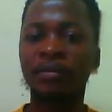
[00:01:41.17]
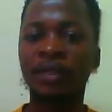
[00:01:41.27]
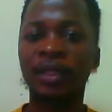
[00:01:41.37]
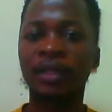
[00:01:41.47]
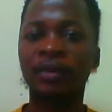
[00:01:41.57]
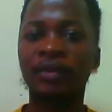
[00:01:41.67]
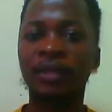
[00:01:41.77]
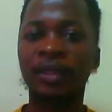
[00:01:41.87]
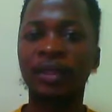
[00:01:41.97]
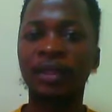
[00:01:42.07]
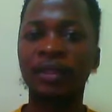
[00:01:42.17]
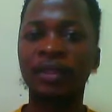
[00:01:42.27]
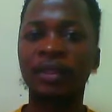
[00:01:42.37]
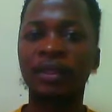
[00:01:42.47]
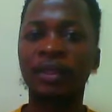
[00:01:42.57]
Clicking on edit,
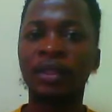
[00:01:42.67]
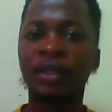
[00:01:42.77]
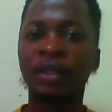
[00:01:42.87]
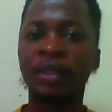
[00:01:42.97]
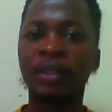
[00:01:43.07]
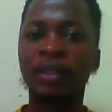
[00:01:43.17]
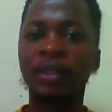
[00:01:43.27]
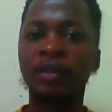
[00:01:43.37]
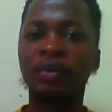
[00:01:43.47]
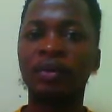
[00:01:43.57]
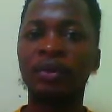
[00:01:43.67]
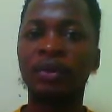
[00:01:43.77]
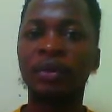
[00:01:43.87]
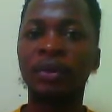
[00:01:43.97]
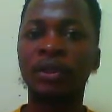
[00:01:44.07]
and then click on